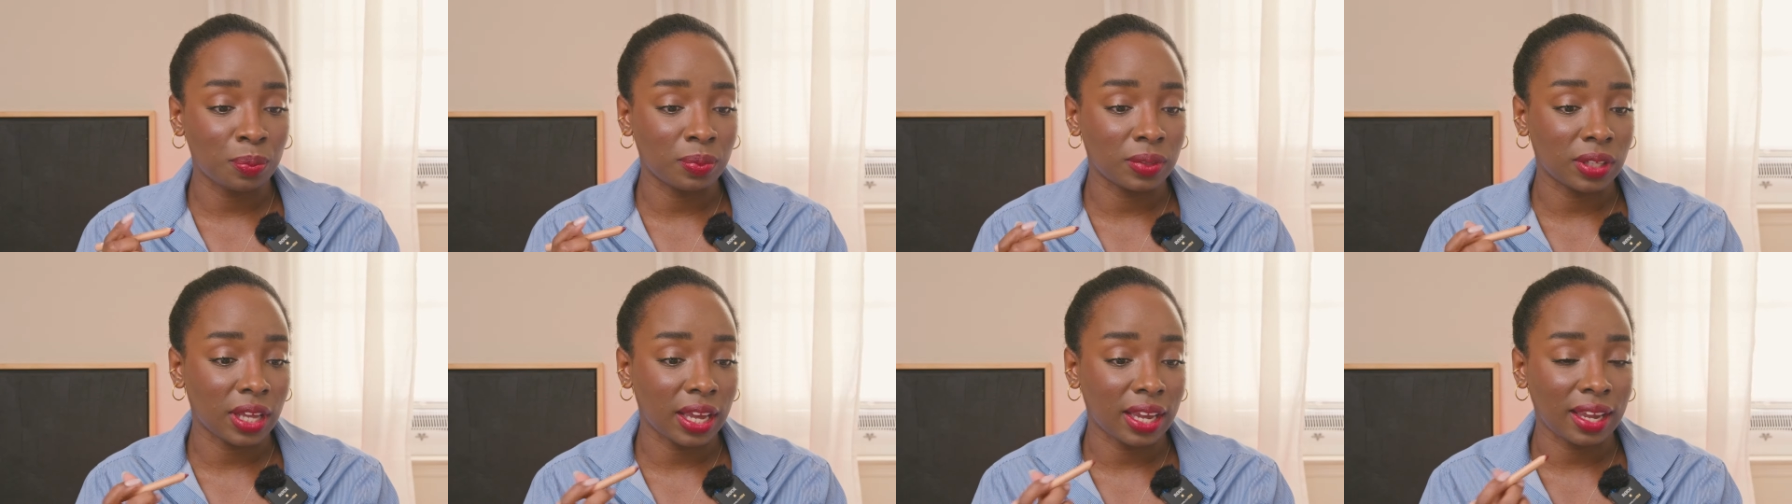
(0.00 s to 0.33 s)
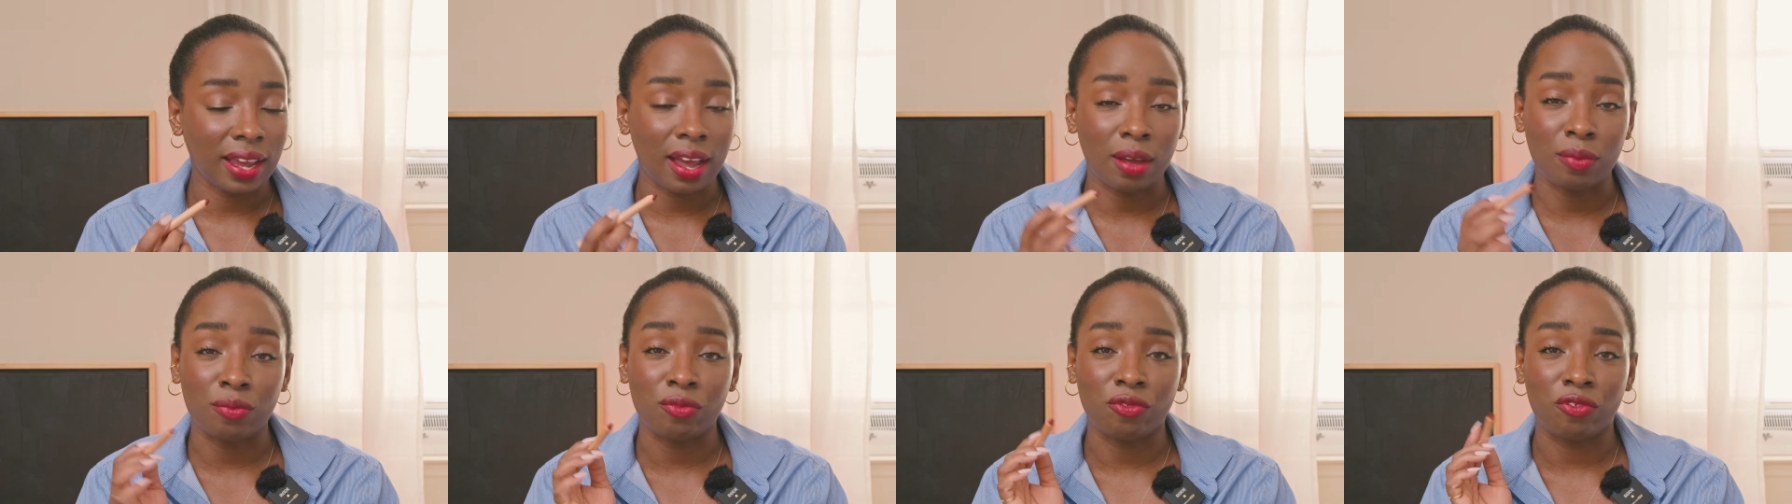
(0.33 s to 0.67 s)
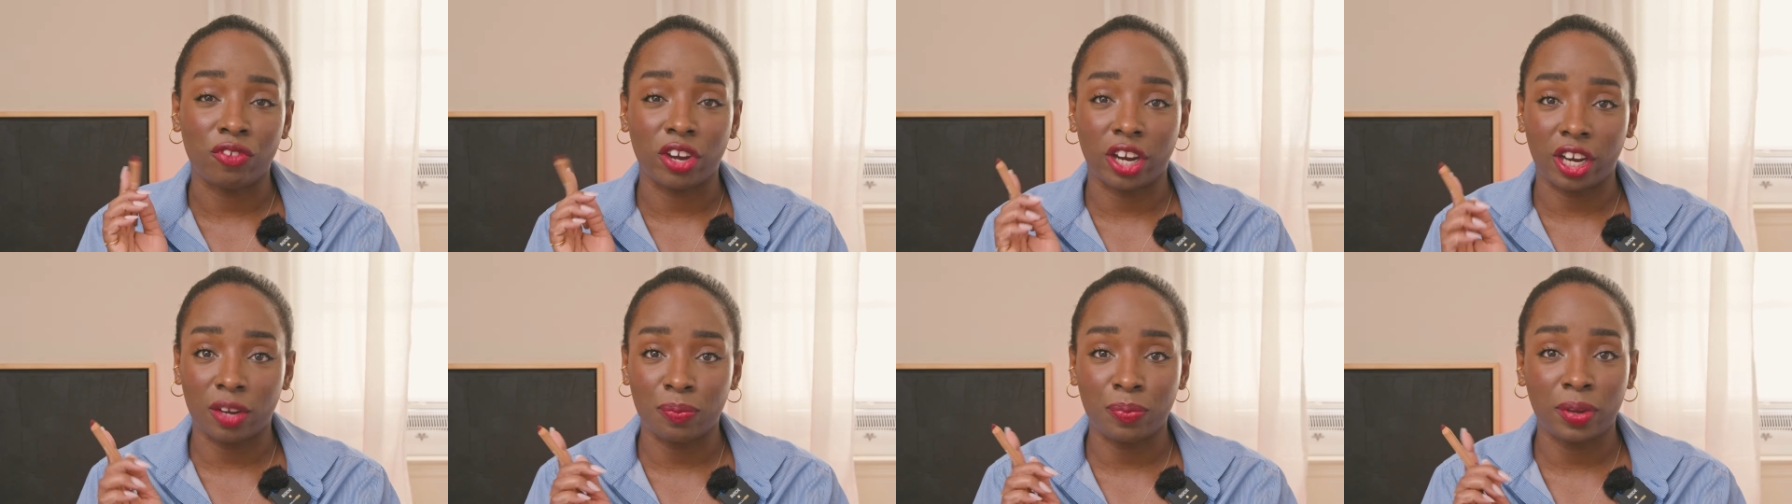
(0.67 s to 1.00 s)
Like, I'm
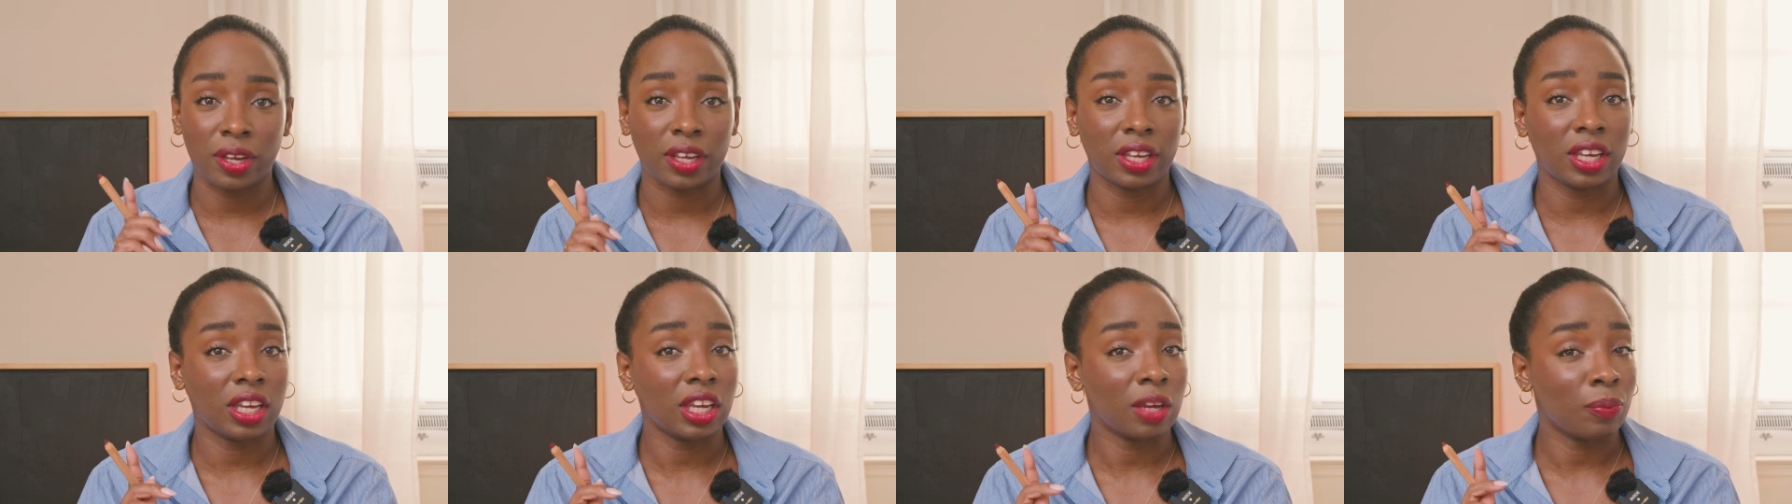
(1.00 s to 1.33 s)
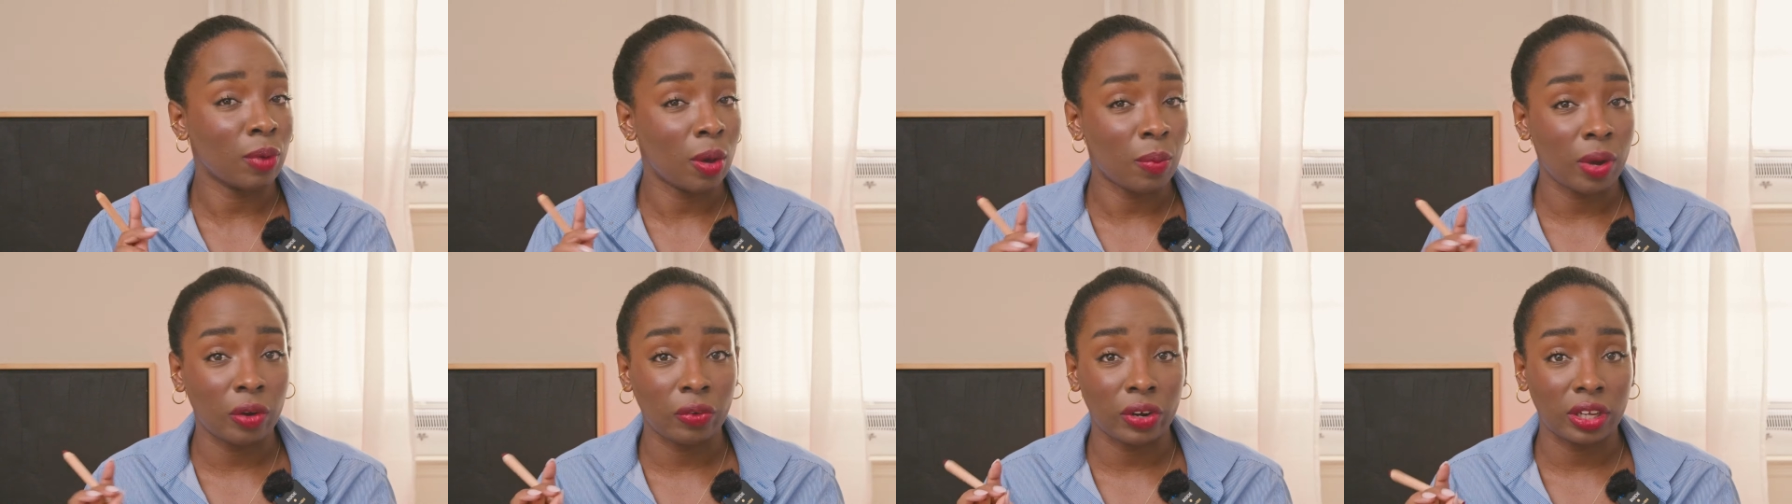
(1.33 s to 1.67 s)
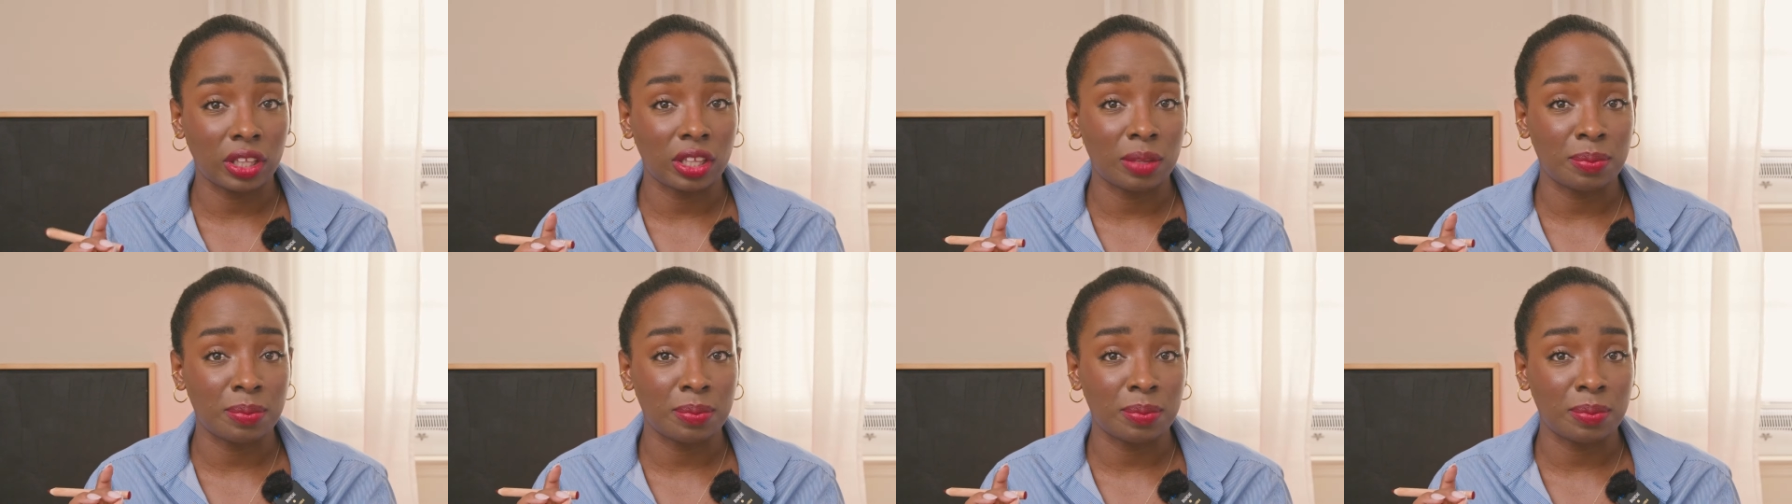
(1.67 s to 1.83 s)
very picky about my red